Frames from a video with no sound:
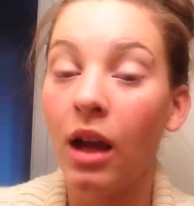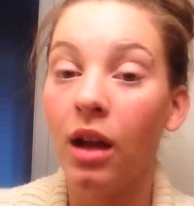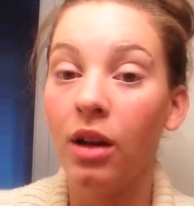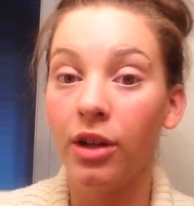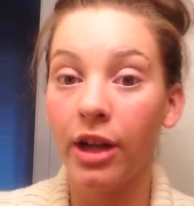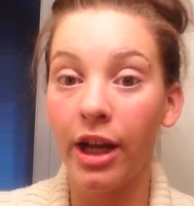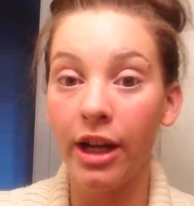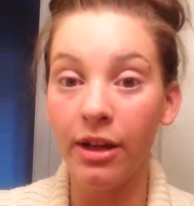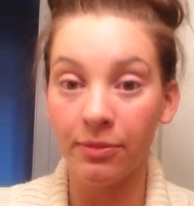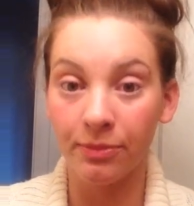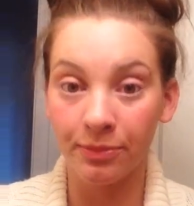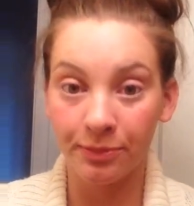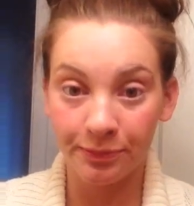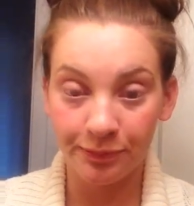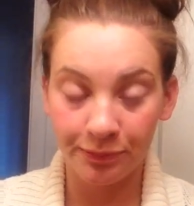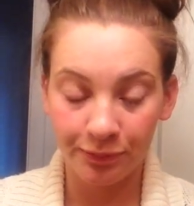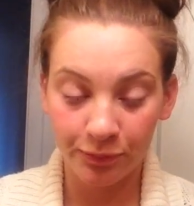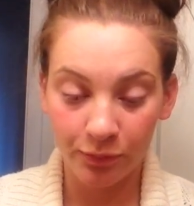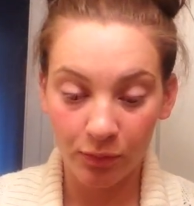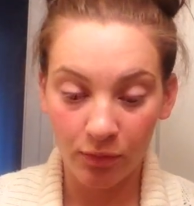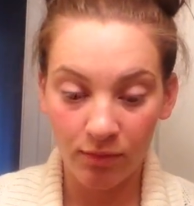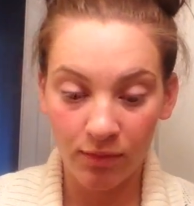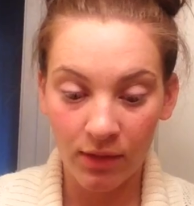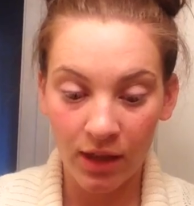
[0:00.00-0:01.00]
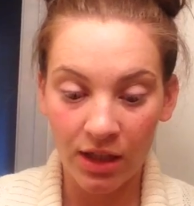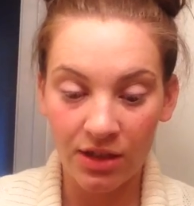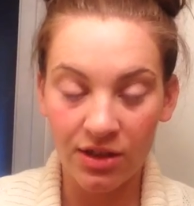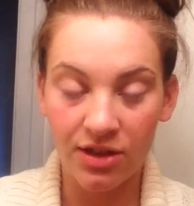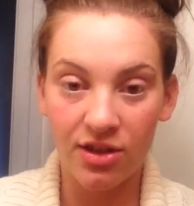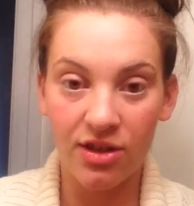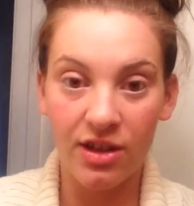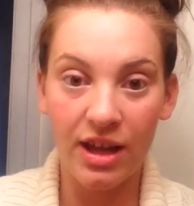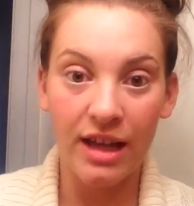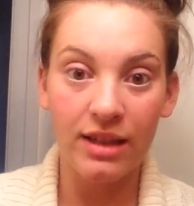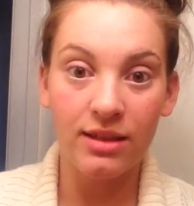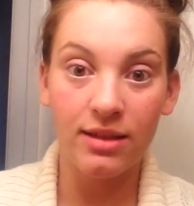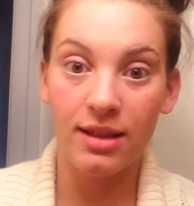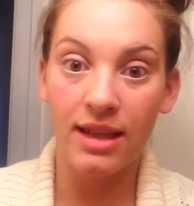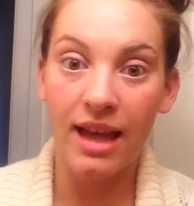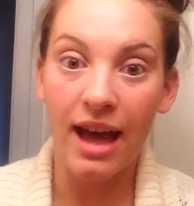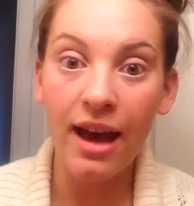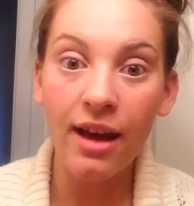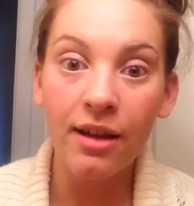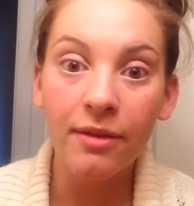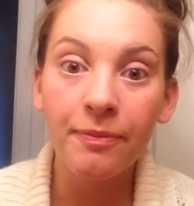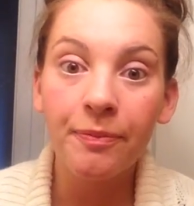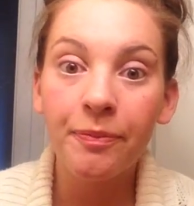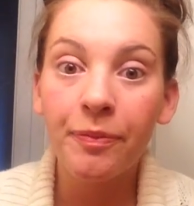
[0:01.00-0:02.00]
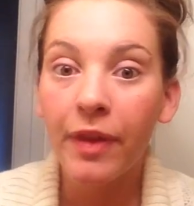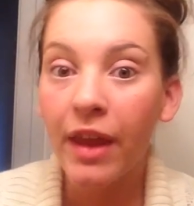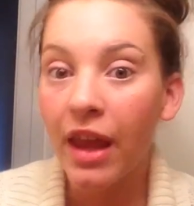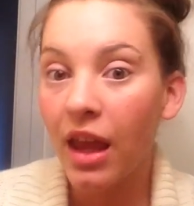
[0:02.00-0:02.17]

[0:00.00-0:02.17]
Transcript: Okay, so that's that.